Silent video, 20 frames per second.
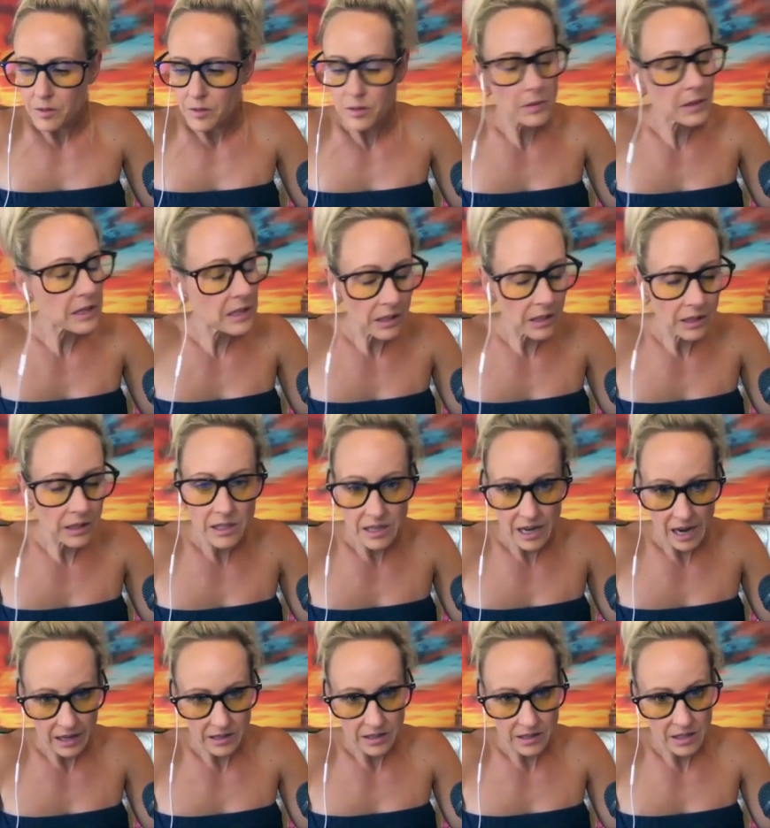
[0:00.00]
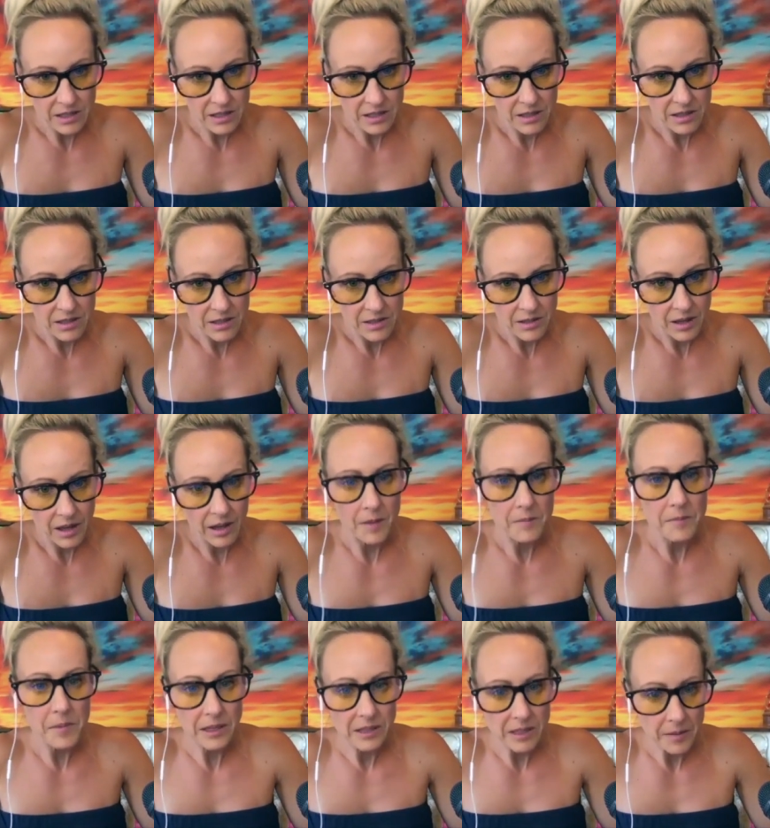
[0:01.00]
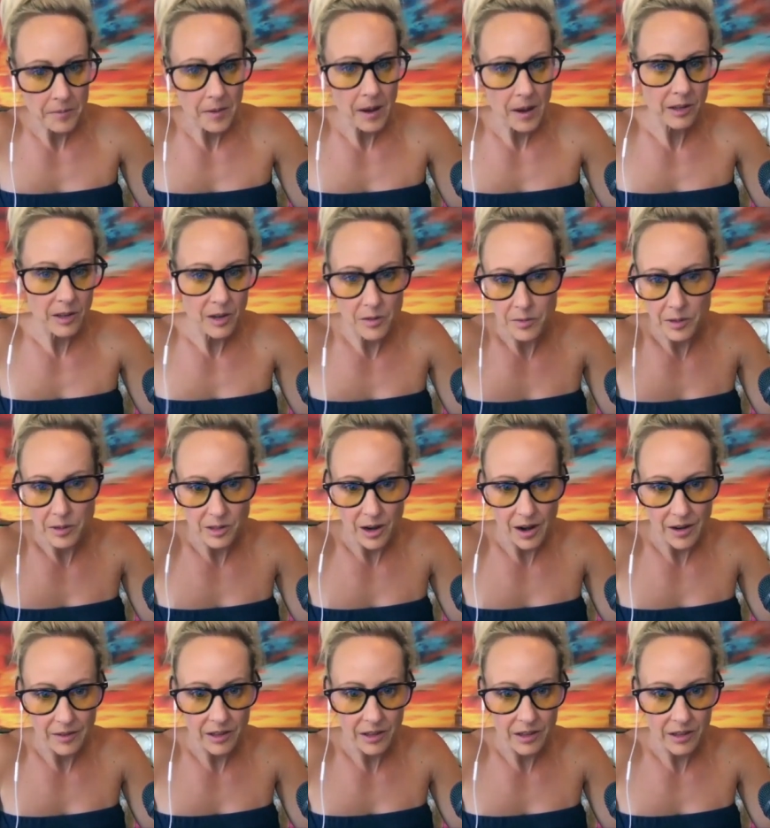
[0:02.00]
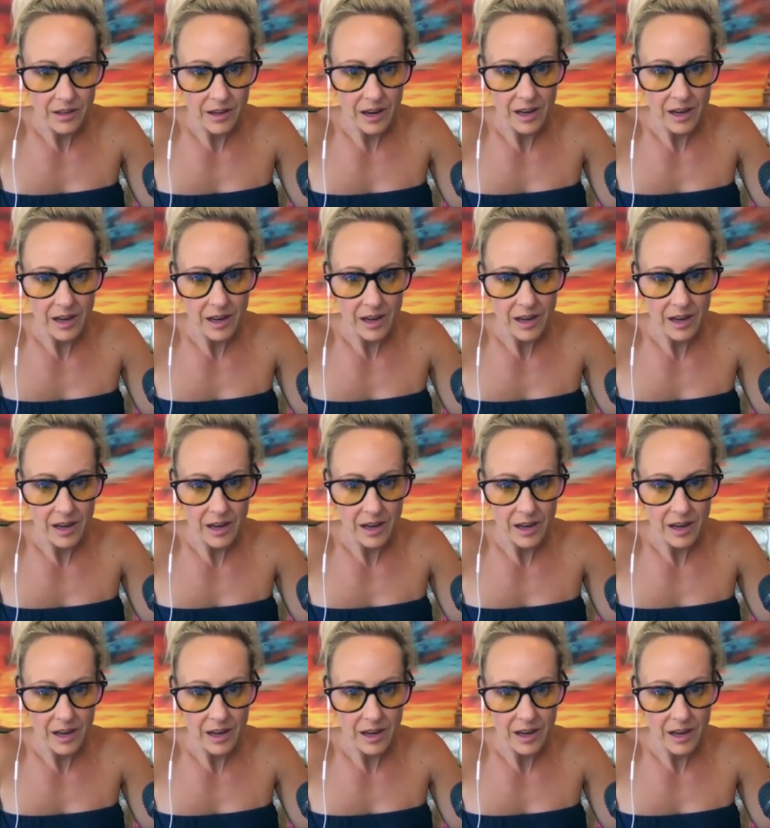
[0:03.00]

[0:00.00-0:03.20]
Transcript: recently in Texas. I got picked up by an Uber driver,